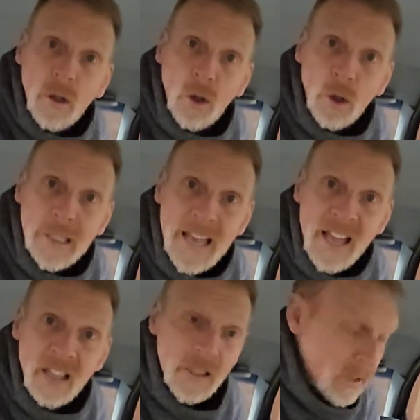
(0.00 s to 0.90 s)

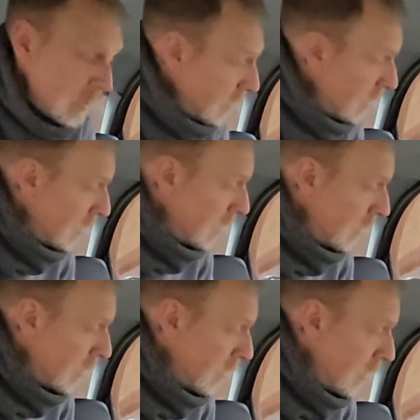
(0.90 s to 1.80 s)
Unless,
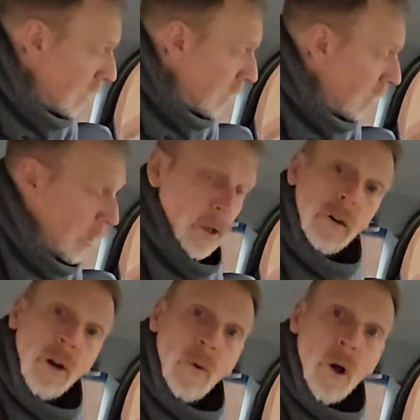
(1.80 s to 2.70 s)
I don't
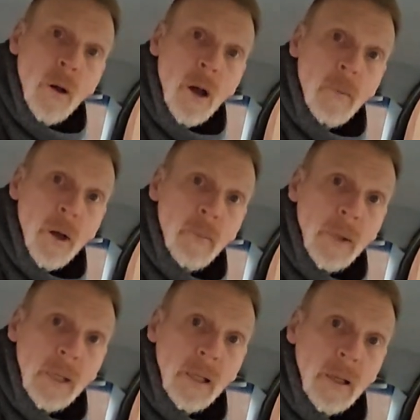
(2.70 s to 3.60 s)
know, I might
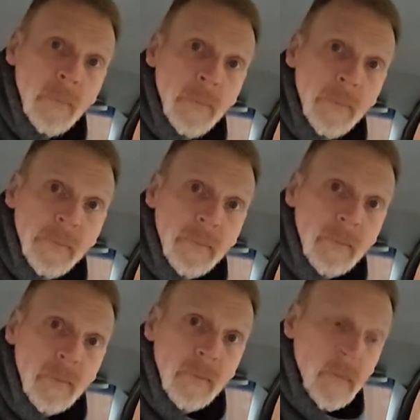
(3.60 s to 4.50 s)
be
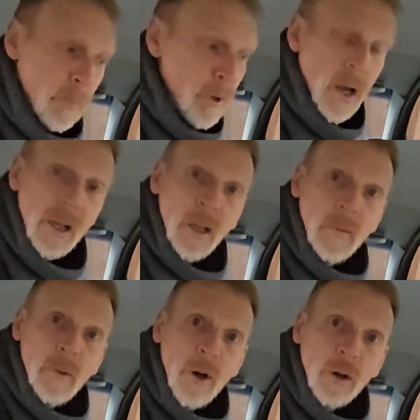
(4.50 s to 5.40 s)
barking up
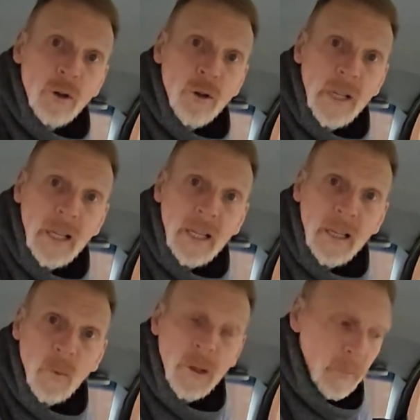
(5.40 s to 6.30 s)
the wrong tree
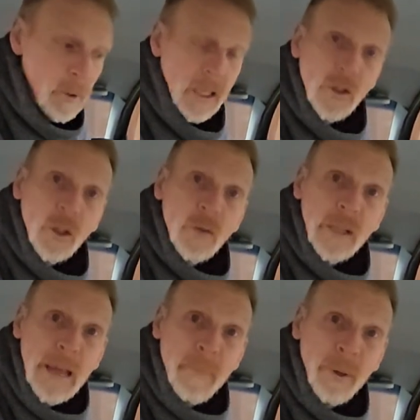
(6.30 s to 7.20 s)
here with it being used for
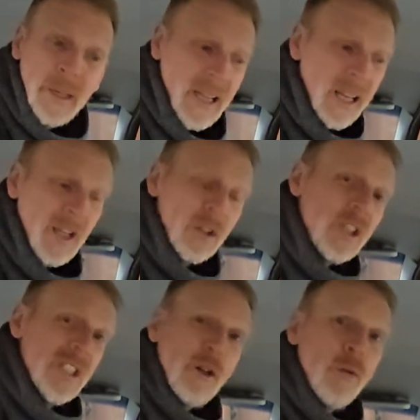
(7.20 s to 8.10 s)
camping. It could
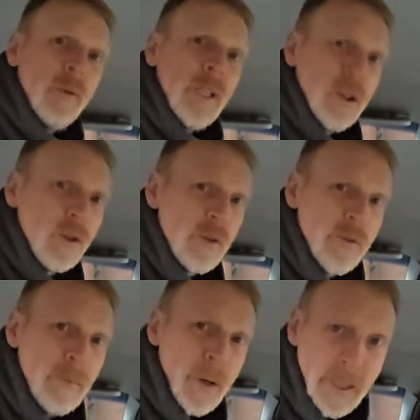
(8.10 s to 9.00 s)
still be used
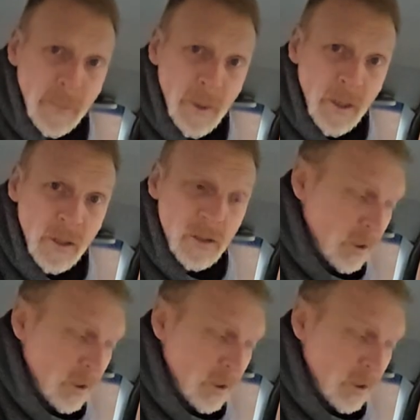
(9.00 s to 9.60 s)
for body parts, I